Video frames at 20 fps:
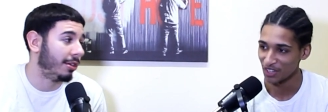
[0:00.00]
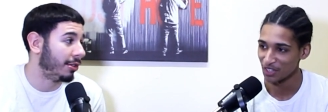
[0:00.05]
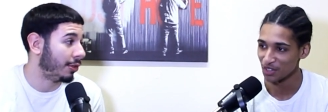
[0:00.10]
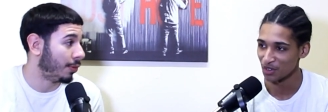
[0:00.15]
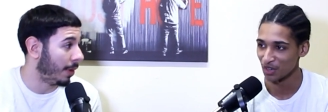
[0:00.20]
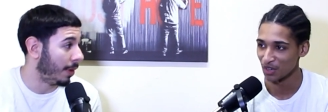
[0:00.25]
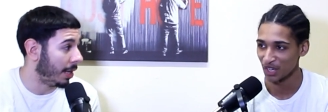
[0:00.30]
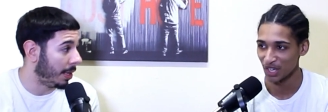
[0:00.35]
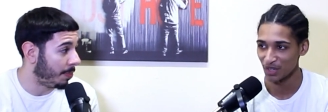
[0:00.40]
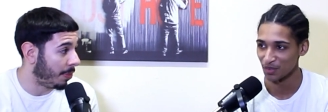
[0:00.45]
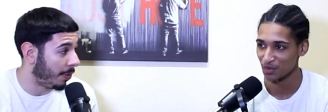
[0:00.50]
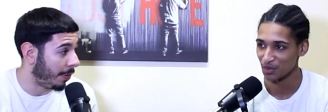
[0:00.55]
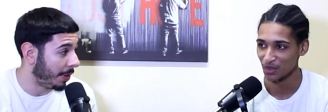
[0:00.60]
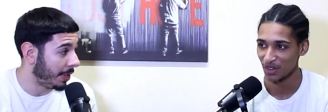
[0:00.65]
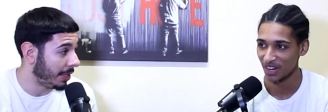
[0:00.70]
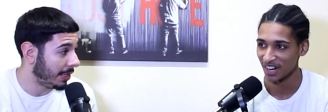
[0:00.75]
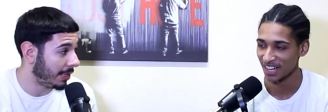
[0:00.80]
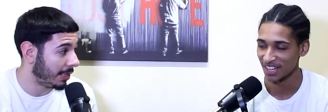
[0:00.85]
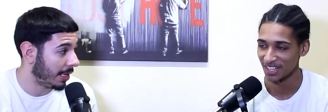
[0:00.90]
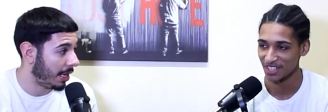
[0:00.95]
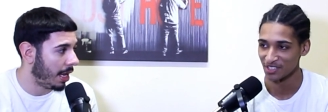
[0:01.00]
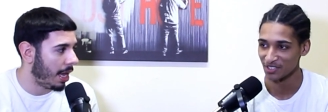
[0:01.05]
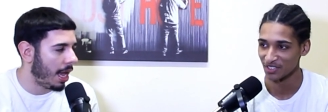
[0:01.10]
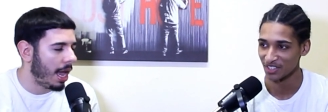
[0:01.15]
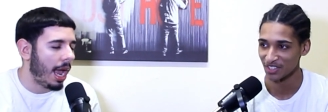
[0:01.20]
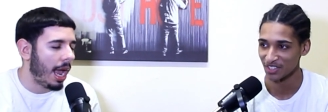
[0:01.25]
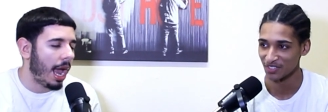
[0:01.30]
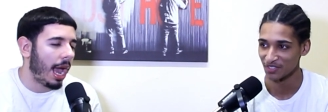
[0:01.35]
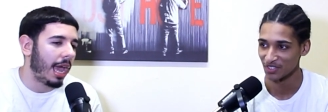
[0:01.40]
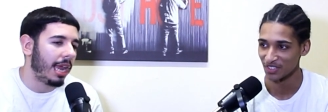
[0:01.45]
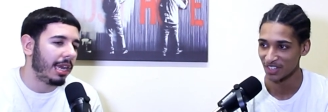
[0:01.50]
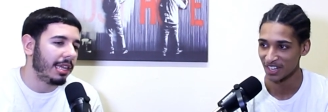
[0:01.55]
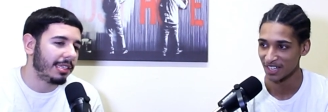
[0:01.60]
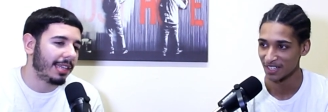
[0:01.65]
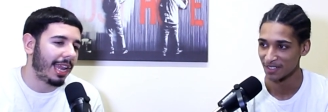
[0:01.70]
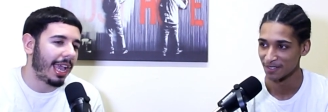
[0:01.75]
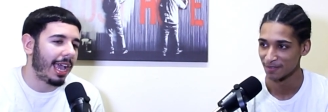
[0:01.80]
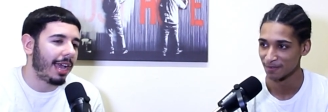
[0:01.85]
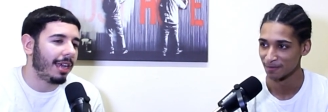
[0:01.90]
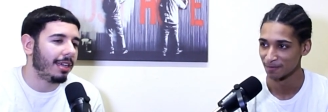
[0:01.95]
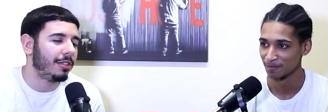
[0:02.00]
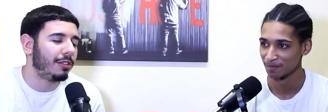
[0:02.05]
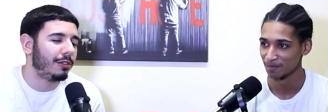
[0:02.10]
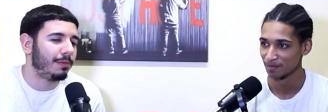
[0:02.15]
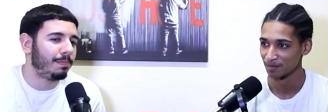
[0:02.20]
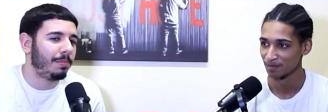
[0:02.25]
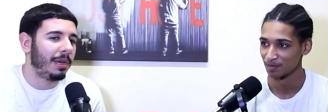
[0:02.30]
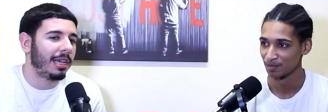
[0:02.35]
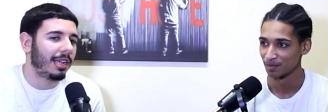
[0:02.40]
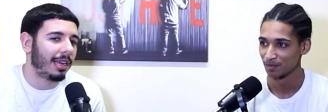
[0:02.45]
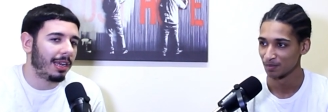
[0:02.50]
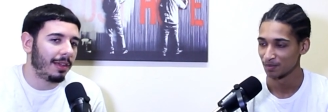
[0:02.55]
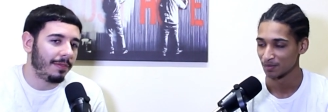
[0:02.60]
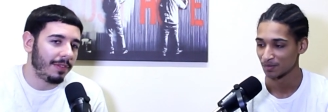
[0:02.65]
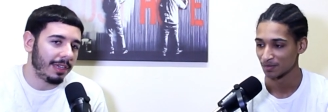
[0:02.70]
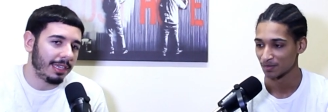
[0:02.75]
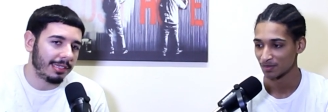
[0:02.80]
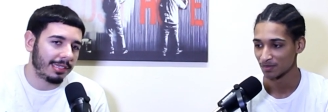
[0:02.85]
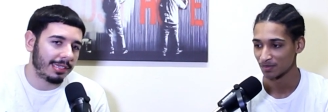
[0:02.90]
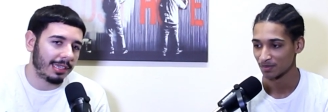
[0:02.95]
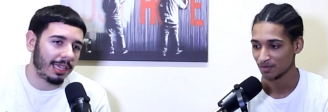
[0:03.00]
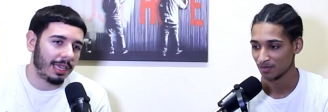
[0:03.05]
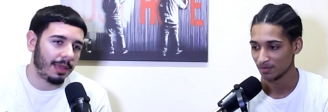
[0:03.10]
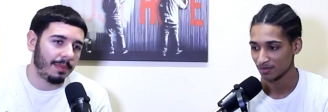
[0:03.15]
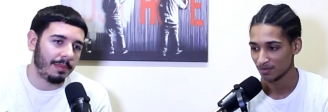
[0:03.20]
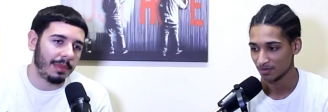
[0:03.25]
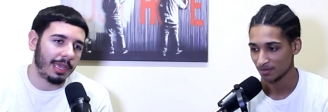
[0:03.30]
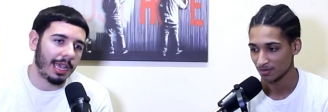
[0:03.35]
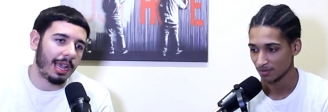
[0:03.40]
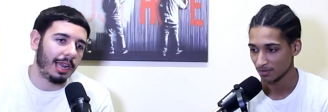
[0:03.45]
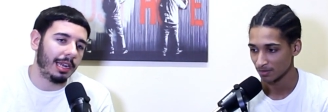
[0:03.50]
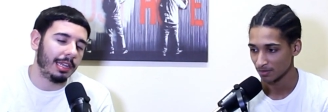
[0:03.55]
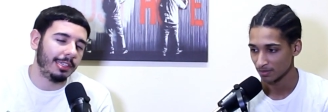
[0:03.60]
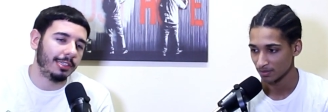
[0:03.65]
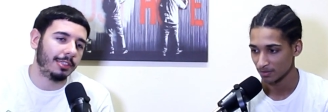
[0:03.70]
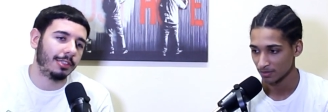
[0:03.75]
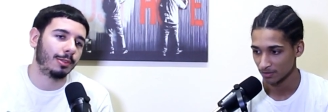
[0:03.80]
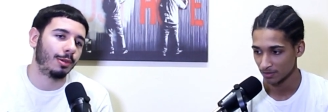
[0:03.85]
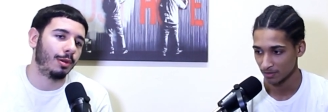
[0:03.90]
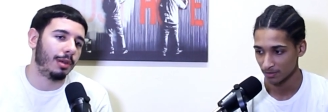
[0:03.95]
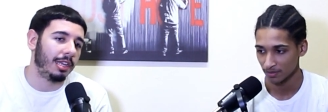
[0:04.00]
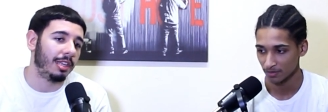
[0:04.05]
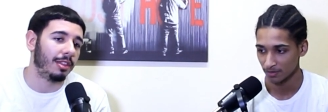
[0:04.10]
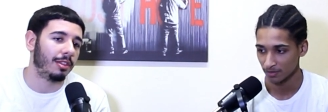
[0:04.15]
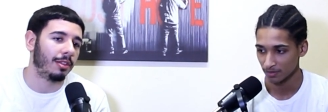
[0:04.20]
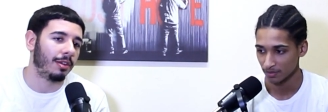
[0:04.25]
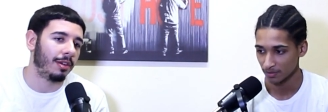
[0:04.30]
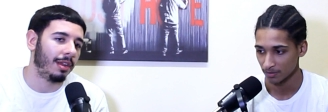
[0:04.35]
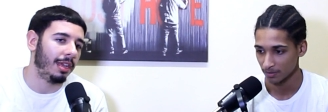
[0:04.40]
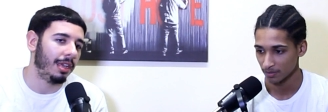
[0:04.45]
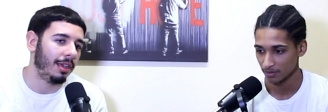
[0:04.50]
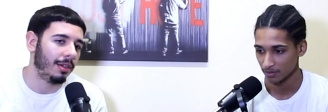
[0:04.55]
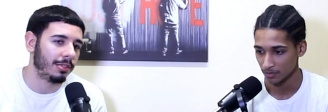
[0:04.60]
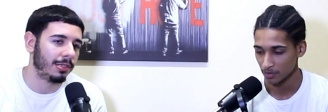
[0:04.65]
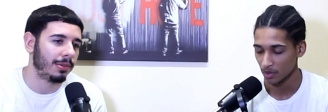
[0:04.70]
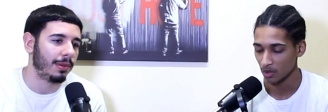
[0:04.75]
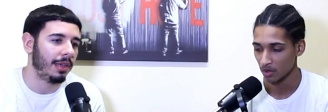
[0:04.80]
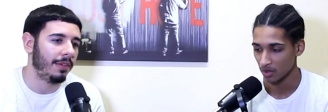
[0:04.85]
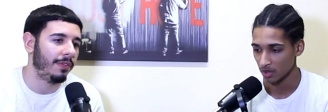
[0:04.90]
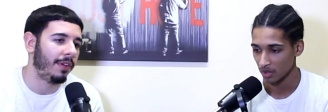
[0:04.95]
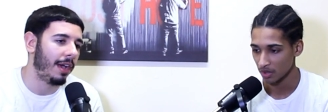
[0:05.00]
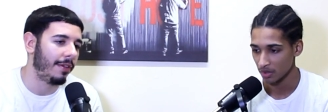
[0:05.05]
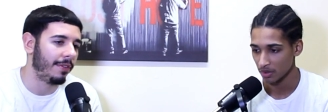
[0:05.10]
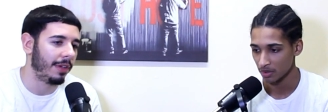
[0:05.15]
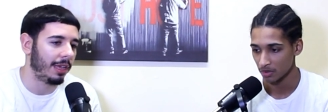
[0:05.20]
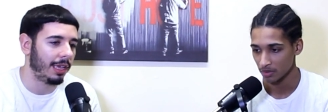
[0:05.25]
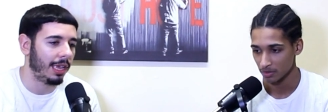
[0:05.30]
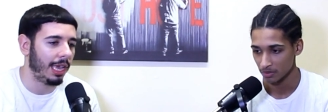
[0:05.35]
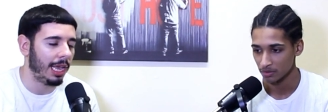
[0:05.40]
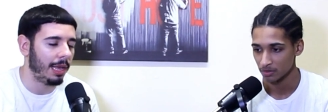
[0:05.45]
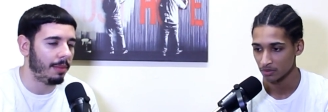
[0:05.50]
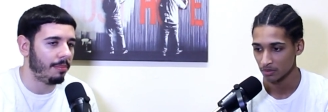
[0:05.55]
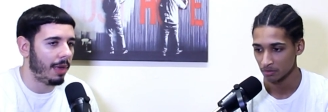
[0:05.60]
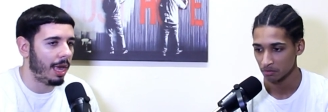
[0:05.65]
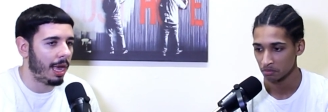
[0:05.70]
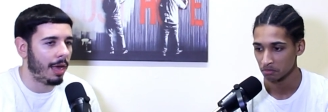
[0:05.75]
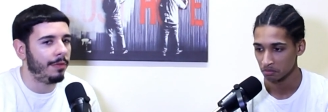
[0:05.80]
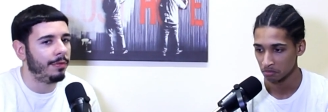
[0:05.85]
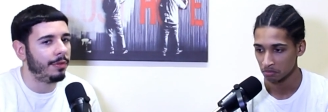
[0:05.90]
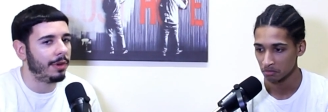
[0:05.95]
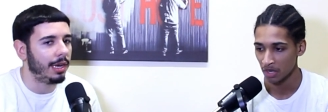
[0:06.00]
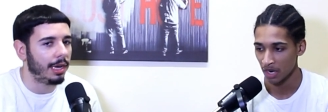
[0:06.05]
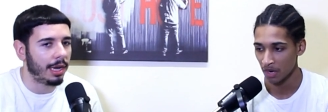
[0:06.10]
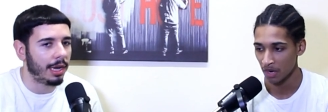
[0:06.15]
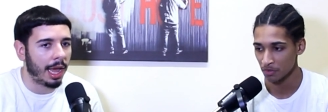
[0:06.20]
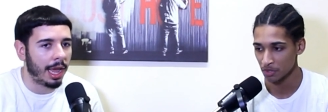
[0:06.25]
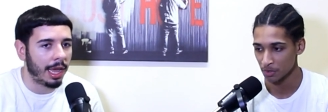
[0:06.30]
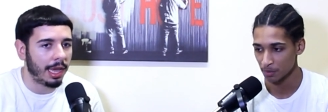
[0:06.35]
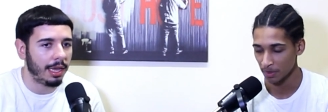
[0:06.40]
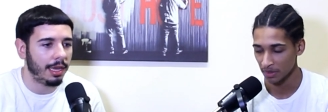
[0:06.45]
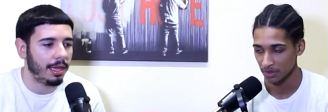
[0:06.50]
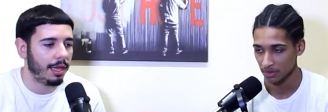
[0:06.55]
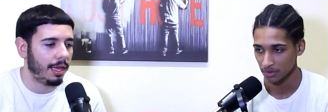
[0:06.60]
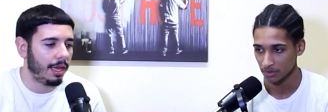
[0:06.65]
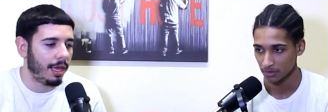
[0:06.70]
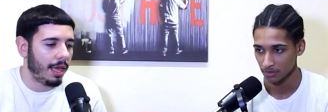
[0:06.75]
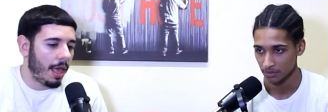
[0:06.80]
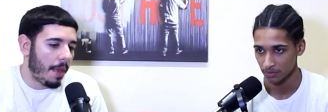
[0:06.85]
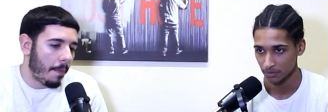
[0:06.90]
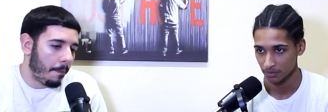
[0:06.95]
Speaker 1: or he 20 don't points. He don't give And it's like I expect LaVine to give me at least 23 or 25 okay. a game every night. I respect it.